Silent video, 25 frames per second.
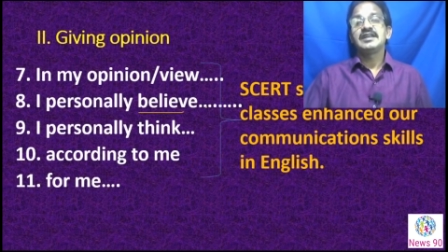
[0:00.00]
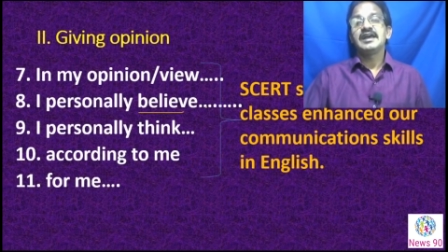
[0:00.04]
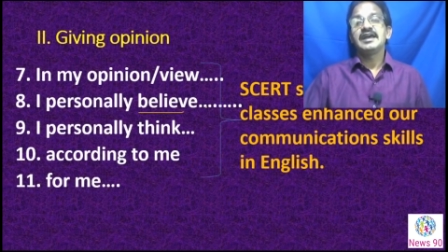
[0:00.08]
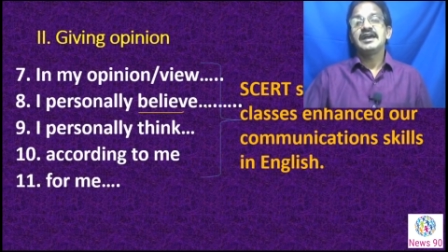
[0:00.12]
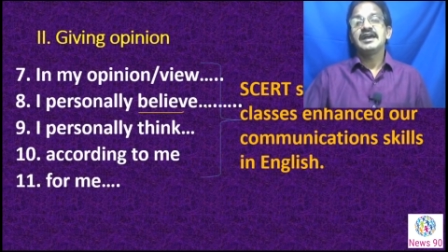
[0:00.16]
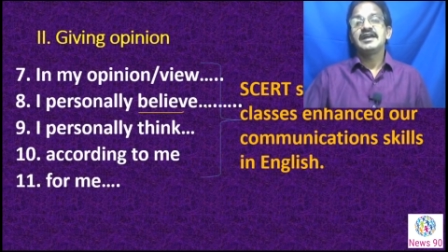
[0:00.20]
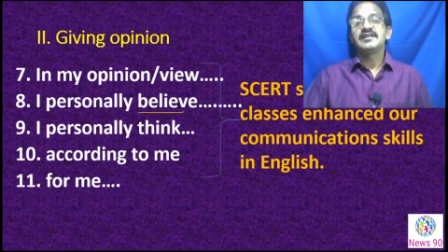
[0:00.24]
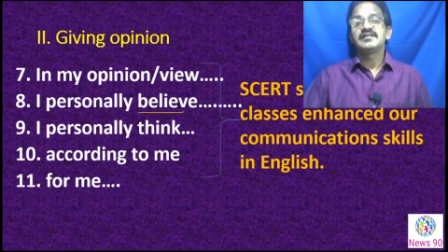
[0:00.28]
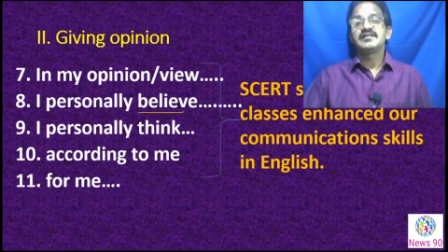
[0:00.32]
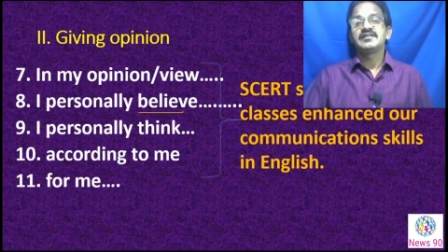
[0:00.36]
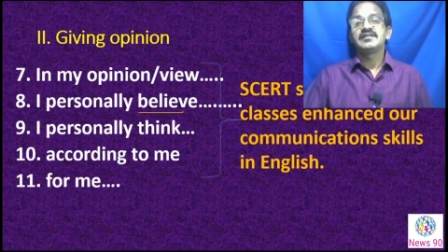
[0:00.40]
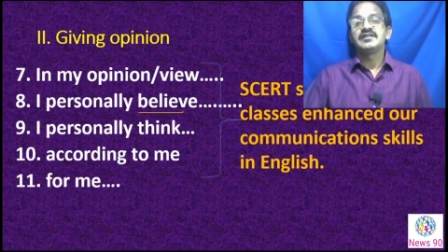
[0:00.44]

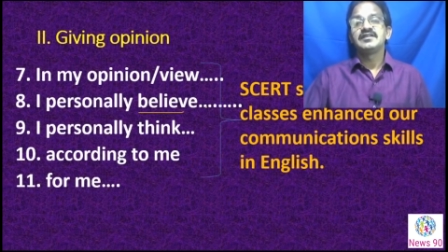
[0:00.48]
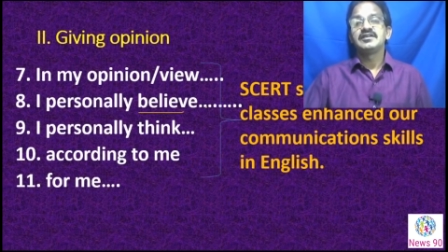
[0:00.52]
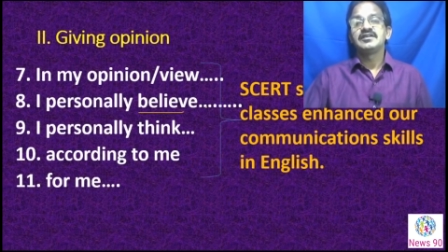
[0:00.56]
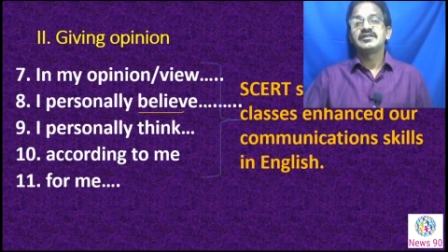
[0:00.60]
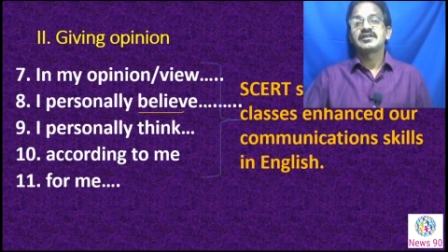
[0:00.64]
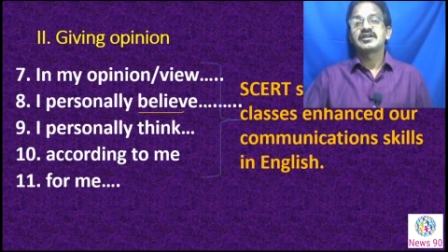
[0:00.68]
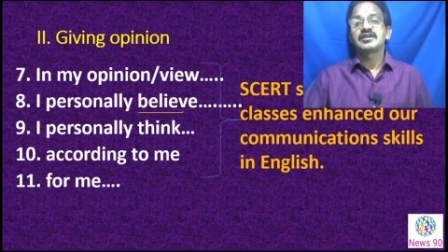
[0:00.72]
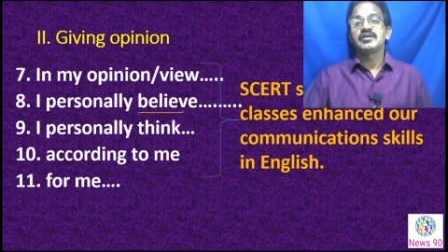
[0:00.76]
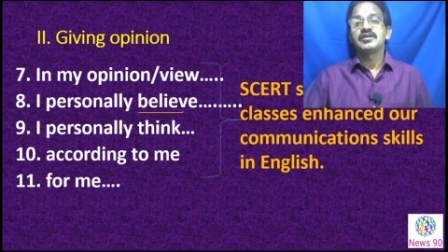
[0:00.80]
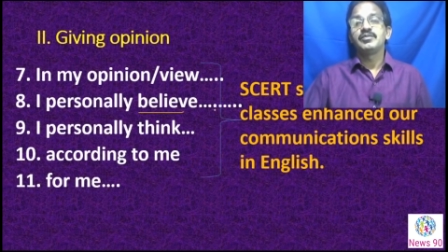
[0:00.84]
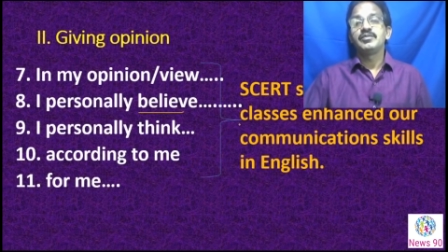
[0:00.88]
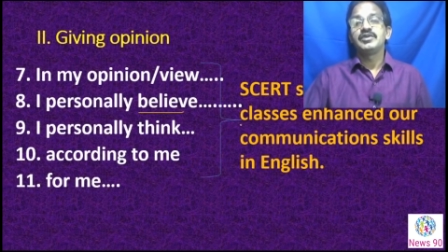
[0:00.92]
enhanced
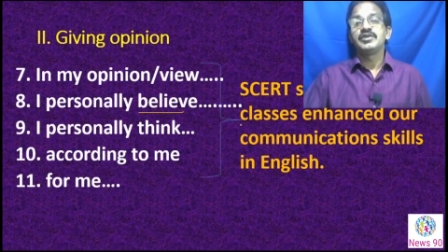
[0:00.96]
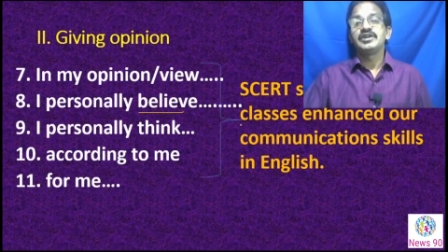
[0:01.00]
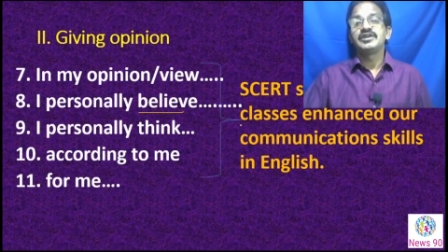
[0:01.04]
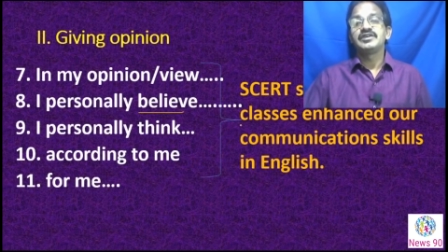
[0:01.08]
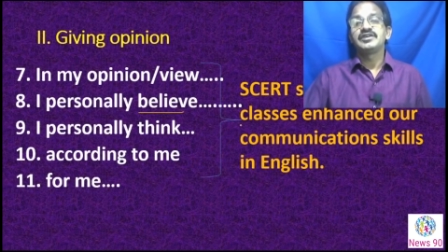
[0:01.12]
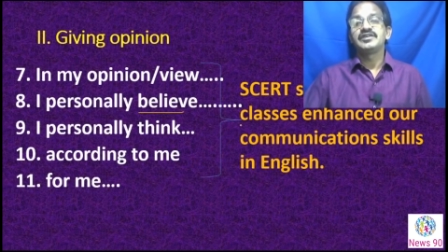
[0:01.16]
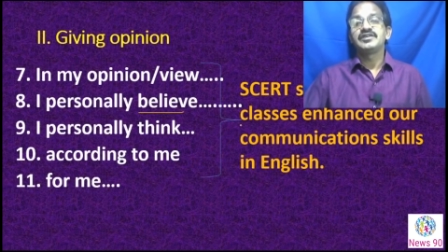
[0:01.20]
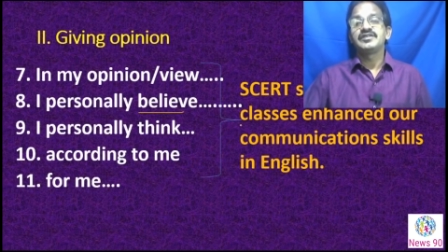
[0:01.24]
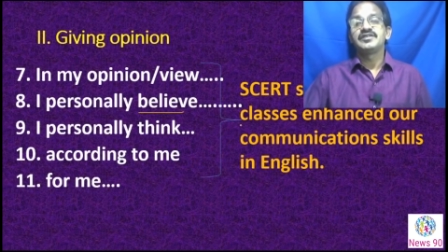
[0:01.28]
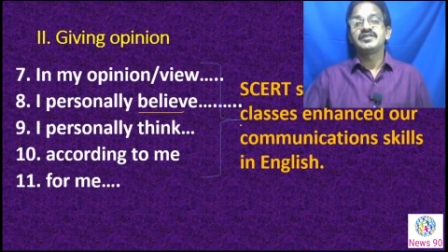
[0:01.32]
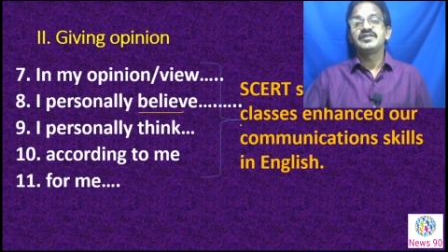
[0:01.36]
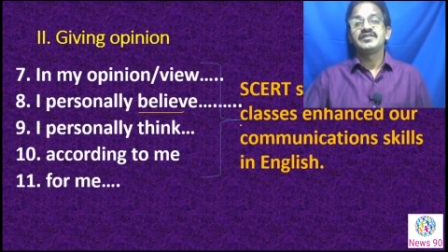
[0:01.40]
our
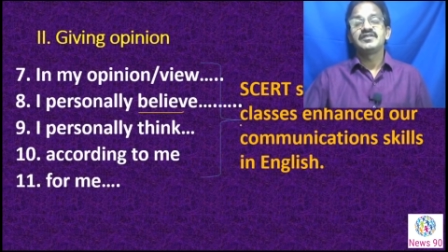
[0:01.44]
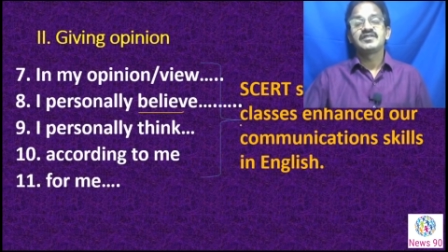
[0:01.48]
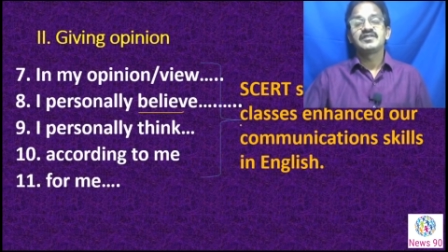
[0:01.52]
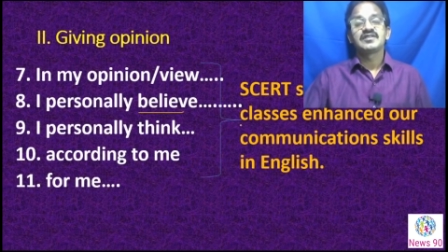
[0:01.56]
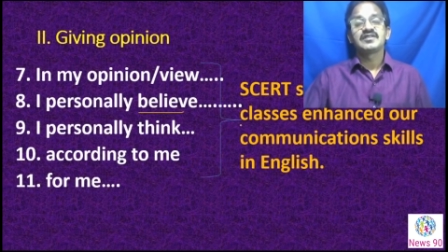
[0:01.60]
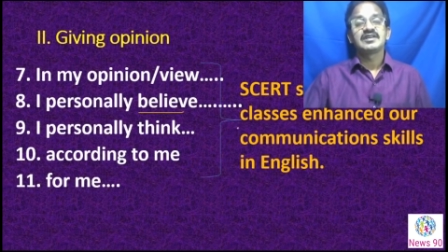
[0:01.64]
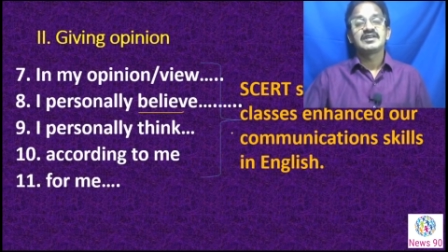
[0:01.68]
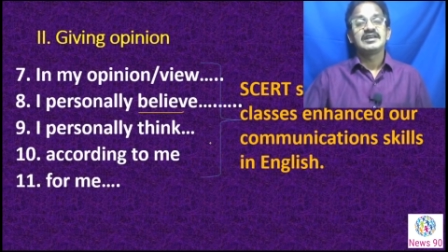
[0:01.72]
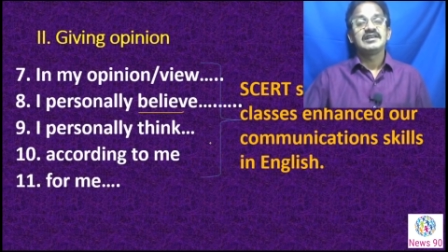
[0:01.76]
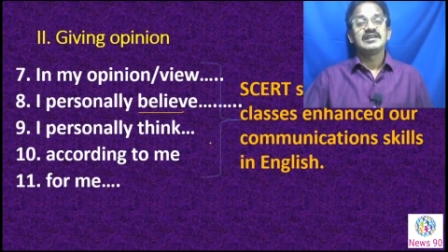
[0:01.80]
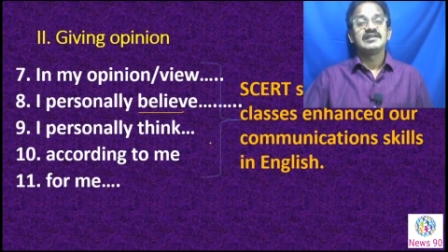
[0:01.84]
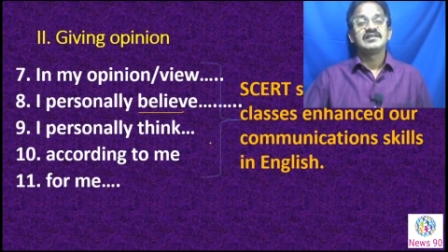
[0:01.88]
communication
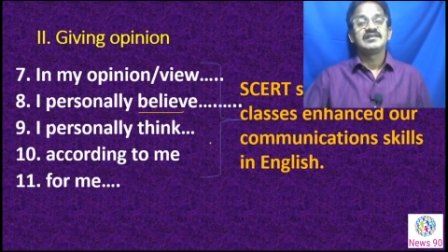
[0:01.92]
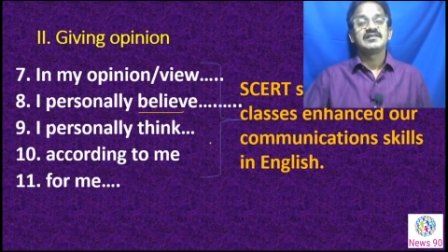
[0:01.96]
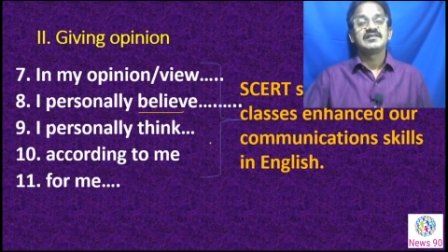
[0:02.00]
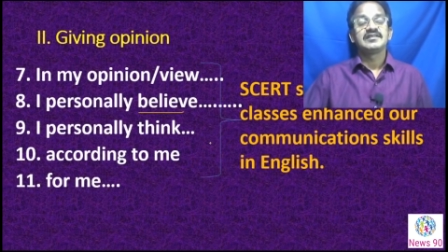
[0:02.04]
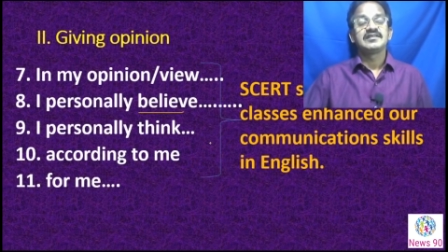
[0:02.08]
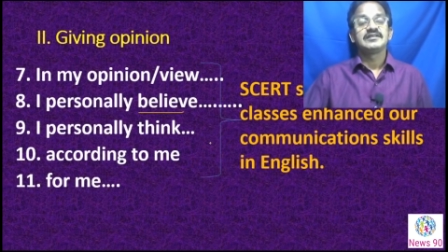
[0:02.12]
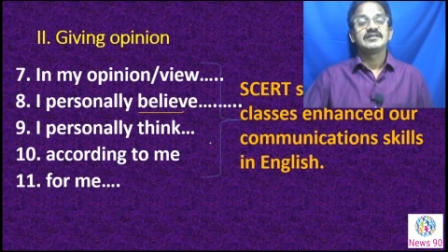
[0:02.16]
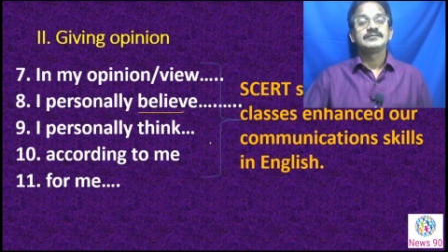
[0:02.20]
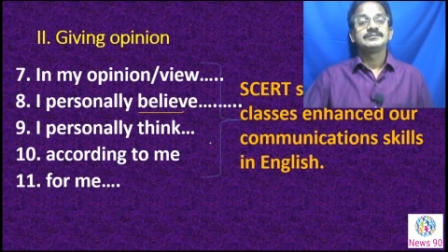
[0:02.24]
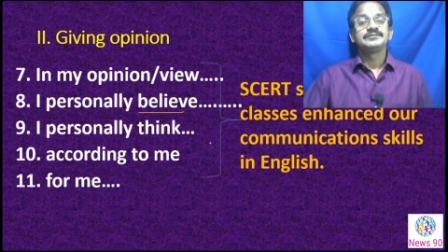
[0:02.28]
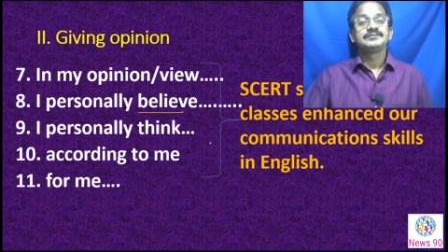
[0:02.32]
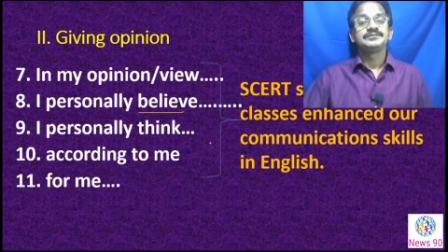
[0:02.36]

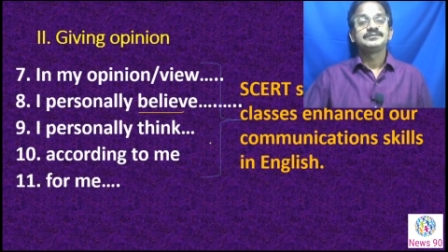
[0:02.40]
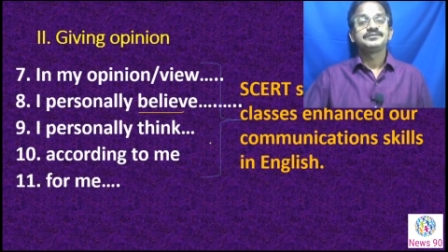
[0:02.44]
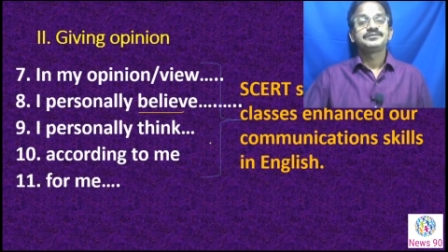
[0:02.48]
skills